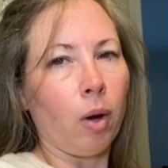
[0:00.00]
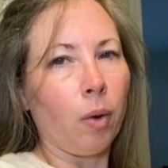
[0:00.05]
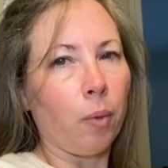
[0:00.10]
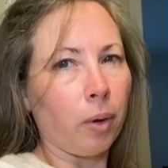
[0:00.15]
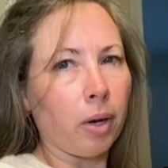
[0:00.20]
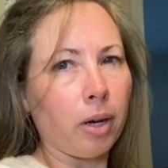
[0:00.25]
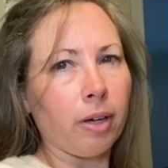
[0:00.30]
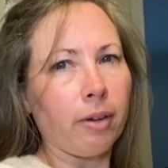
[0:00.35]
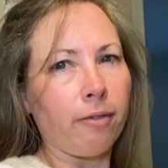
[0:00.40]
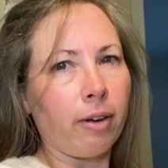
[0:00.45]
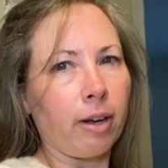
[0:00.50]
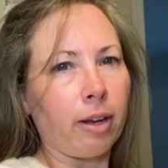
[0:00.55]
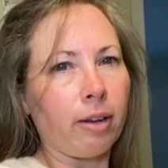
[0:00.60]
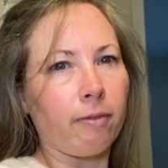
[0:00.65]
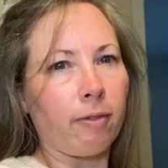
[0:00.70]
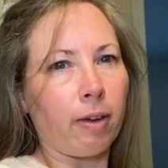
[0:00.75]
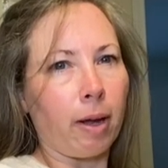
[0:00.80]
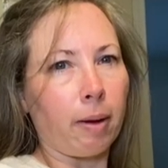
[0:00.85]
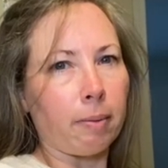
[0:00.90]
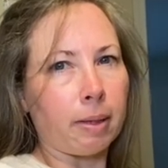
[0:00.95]
we're going to find a
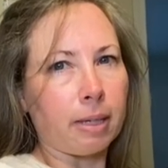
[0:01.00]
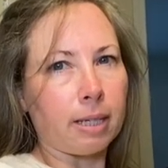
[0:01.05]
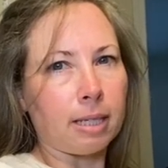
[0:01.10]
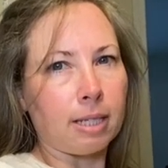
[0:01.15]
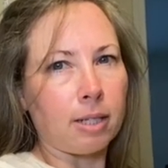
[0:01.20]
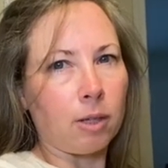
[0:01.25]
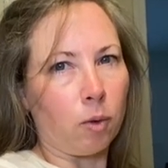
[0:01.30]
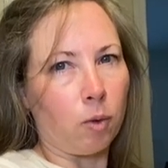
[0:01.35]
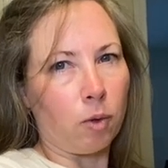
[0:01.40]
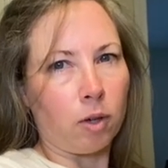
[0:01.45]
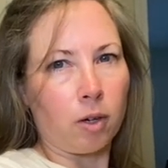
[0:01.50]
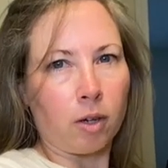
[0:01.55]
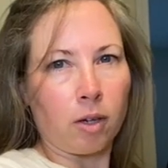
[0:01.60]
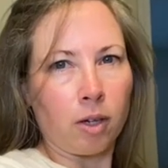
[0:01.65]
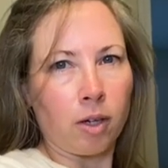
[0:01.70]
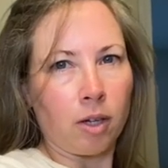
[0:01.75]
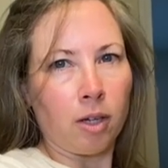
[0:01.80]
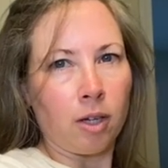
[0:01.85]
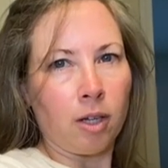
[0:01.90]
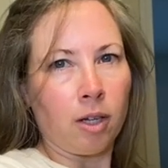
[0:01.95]
fabric store
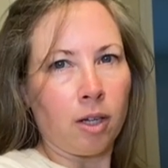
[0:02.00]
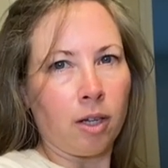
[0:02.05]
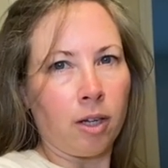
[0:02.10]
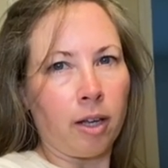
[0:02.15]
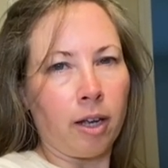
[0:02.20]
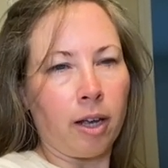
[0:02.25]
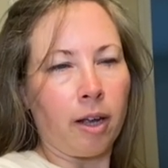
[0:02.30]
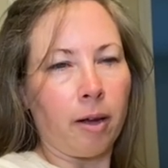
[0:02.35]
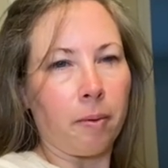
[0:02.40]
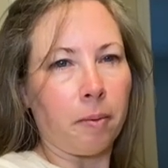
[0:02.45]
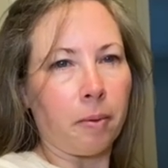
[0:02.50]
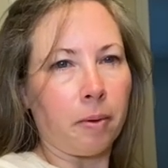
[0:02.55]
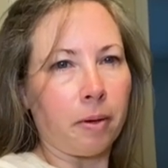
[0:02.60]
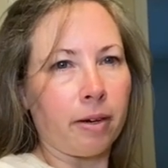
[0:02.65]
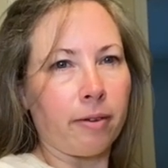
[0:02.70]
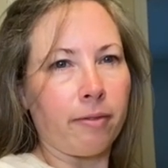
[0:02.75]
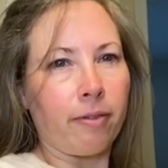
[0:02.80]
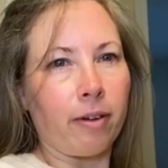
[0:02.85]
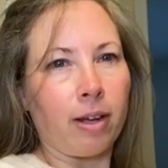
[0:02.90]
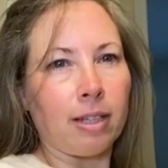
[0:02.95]
and we're
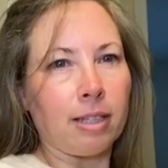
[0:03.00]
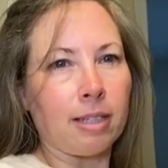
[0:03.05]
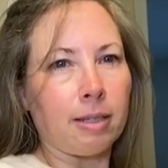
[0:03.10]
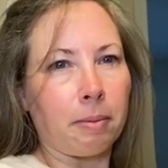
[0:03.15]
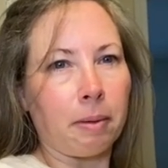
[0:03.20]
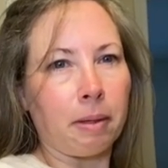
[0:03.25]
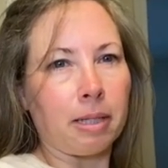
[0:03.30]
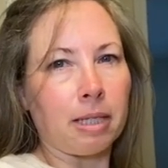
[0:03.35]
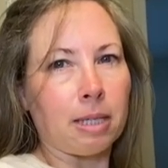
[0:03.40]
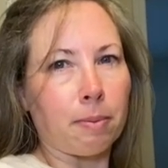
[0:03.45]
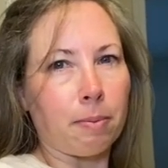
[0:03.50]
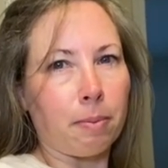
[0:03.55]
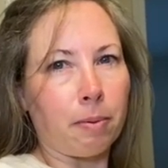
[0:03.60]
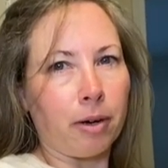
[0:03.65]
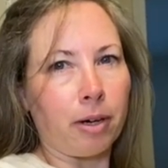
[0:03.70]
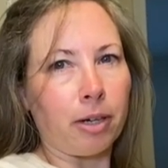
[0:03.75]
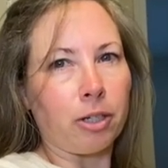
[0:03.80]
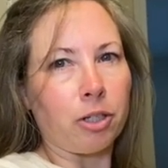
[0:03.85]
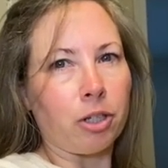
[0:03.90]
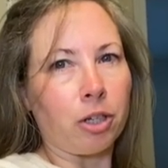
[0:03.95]
going to find some
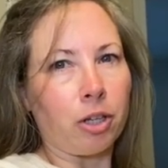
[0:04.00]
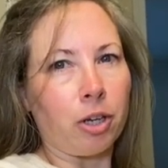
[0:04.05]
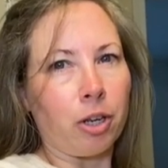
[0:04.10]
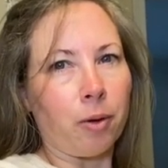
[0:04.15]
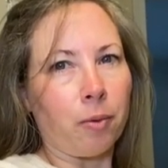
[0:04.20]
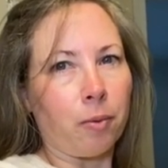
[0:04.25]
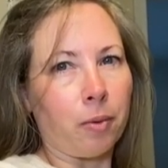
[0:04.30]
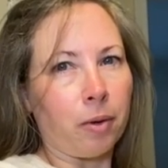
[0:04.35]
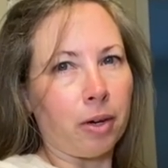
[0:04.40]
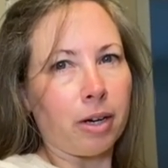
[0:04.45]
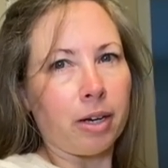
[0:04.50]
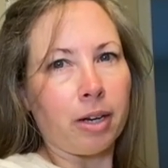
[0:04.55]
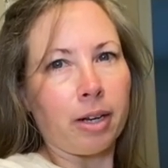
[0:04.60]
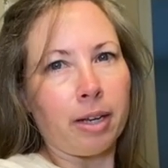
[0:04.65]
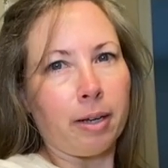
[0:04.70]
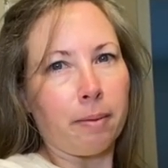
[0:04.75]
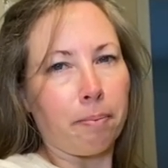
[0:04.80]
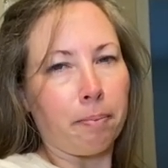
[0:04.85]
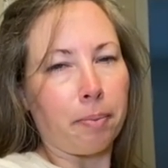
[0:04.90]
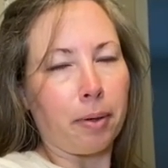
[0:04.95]
inspiration and we're going